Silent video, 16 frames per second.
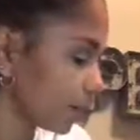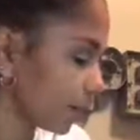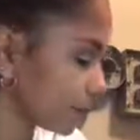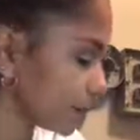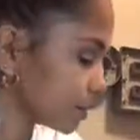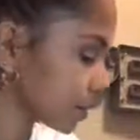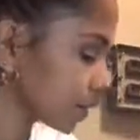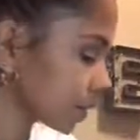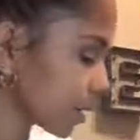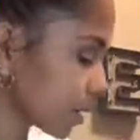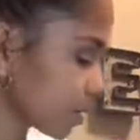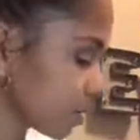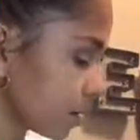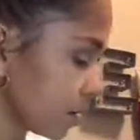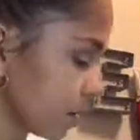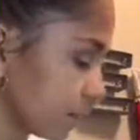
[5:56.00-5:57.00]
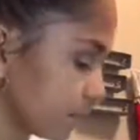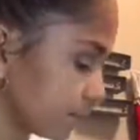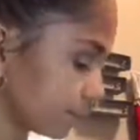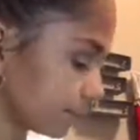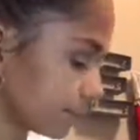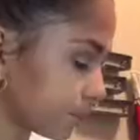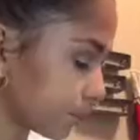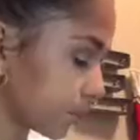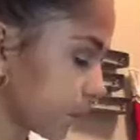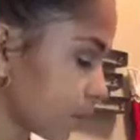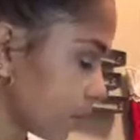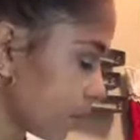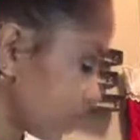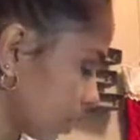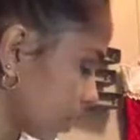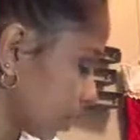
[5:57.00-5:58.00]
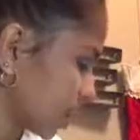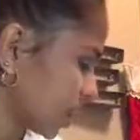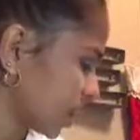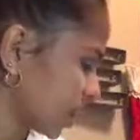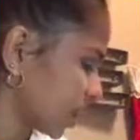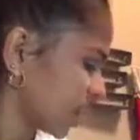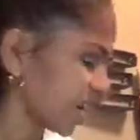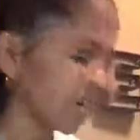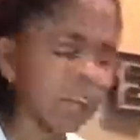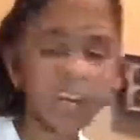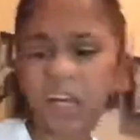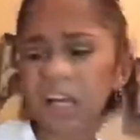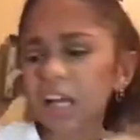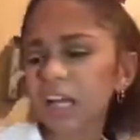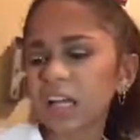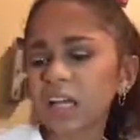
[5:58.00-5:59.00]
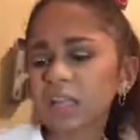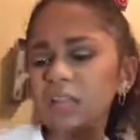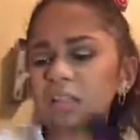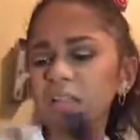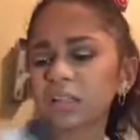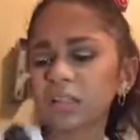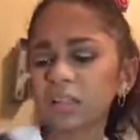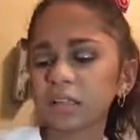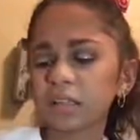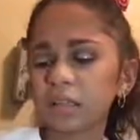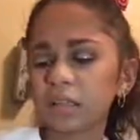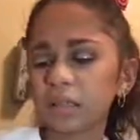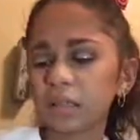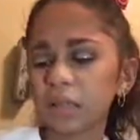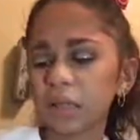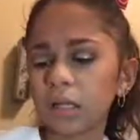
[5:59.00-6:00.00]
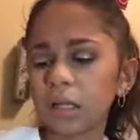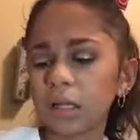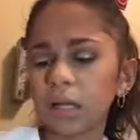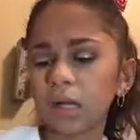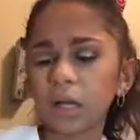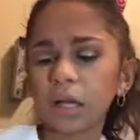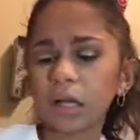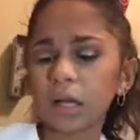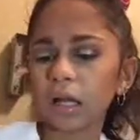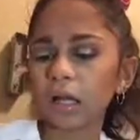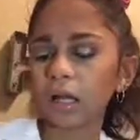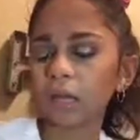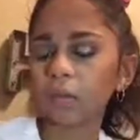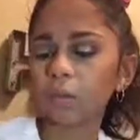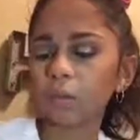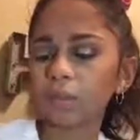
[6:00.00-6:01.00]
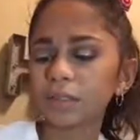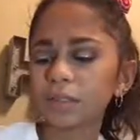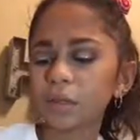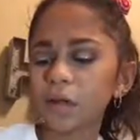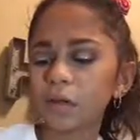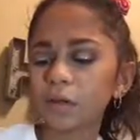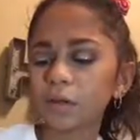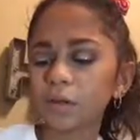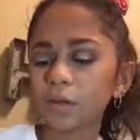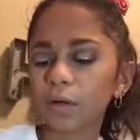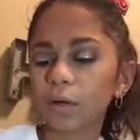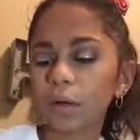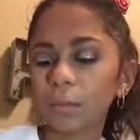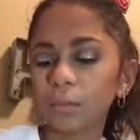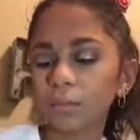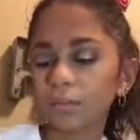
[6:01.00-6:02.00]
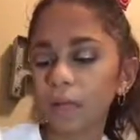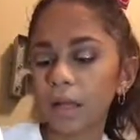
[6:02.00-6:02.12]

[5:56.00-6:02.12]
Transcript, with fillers: And this is like a like a uh what's it called? A cream.